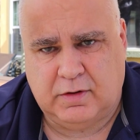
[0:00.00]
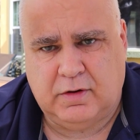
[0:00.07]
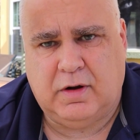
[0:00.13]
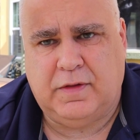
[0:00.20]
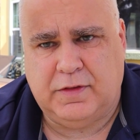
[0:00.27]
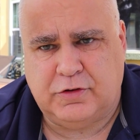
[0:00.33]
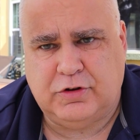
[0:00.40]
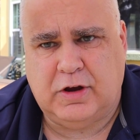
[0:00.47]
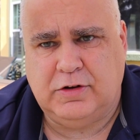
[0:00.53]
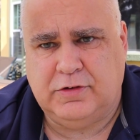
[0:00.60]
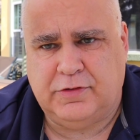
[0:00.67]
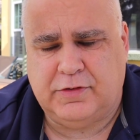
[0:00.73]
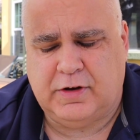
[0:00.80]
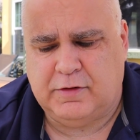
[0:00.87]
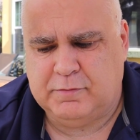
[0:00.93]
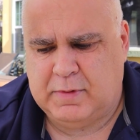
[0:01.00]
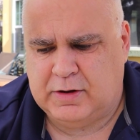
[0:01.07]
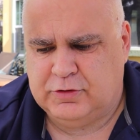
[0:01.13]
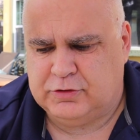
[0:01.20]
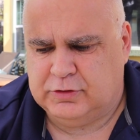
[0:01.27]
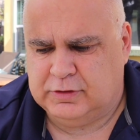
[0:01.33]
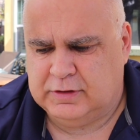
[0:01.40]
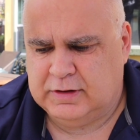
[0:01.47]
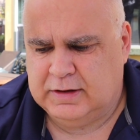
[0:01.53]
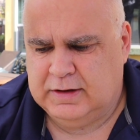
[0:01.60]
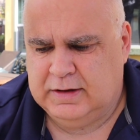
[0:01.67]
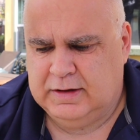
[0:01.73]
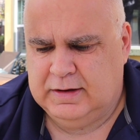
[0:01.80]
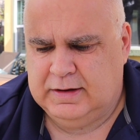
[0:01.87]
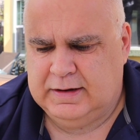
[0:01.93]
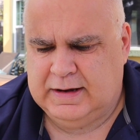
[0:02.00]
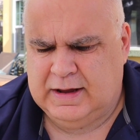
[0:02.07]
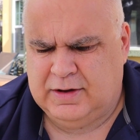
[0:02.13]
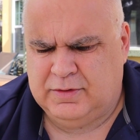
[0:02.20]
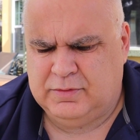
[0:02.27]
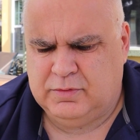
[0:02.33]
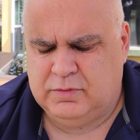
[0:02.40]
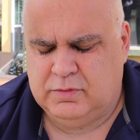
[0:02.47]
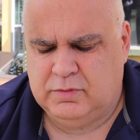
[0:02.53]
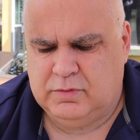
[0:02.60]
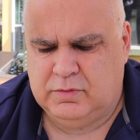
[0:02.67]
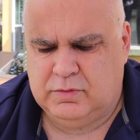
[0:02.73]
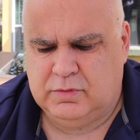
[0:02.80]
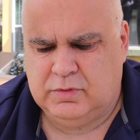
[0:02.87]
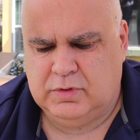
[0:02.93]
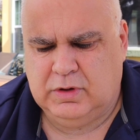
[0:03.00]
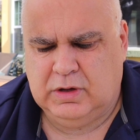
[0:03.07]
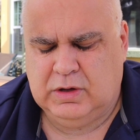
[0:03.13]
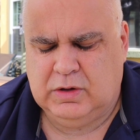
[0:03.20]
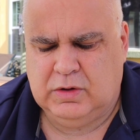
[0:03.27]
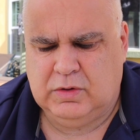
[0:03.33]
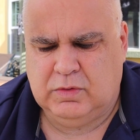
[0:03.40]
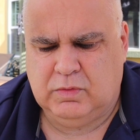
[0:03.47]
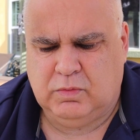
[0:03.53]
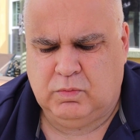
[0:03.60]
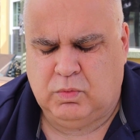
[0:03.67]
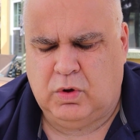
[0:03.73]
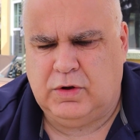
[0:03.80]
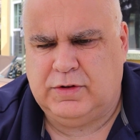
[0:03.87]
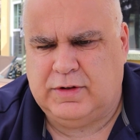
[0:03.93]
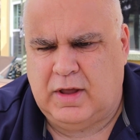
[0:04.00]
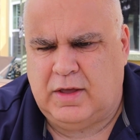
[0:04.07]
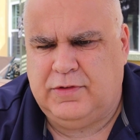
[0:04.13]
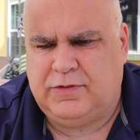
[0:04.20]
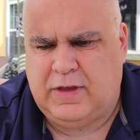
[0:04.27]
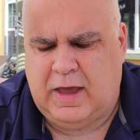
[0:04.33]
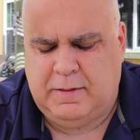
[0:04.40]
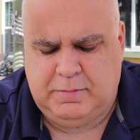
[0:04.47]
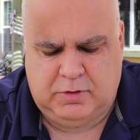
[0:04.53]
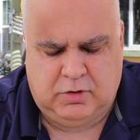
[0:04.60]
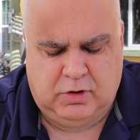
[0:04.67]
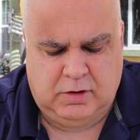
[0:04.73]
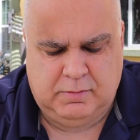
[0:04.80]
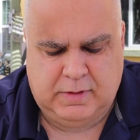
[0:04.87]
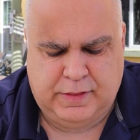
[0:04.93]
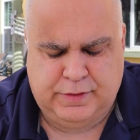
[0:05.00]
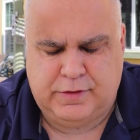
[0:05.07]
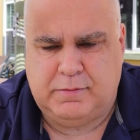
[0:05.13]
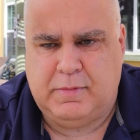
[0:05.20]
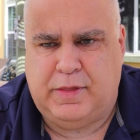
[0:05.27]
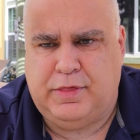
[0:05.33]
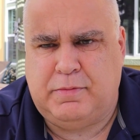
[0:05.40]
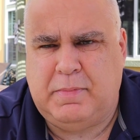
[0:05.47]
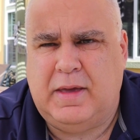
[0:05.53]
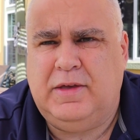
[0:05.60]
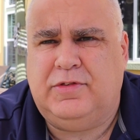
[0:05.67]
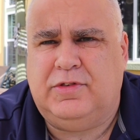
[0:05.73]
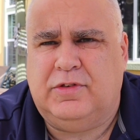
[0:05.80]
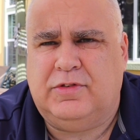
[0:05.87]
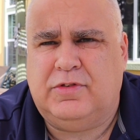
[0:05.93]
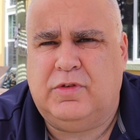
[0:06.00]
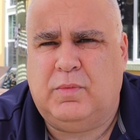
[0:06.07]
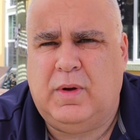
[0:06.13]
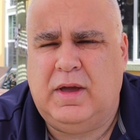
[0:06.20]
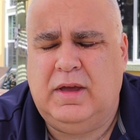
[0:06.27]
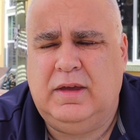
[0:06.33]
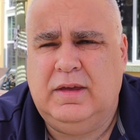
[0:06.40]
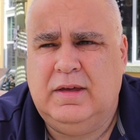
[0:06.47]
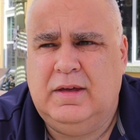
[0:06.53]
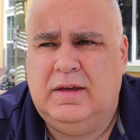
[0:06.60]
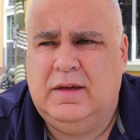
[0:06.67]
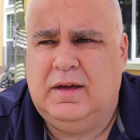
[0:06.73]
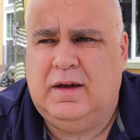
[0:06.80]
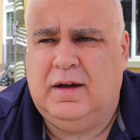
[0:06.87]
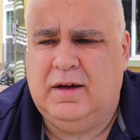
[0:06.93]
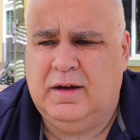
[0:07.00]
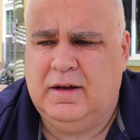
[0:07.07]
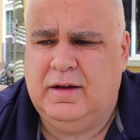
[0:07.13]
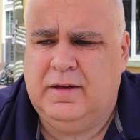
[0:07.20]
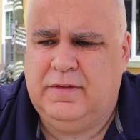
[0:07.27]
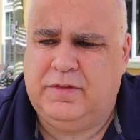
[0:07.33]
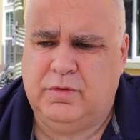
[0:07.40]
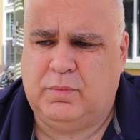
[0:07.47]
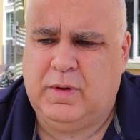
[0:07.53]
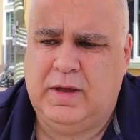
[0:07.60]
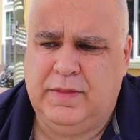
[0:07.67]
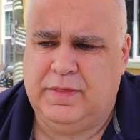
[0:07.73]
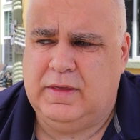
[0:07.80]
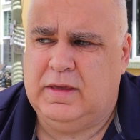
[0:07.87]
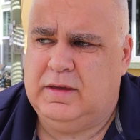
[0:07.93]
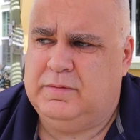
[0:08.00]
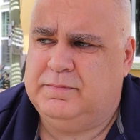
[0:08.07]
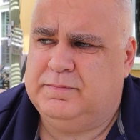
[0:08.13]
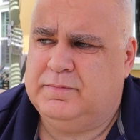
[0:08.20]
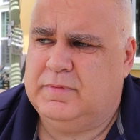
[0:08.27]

are the changes that I've mentioned. Now, what does happen on a month-to-month basis? The way the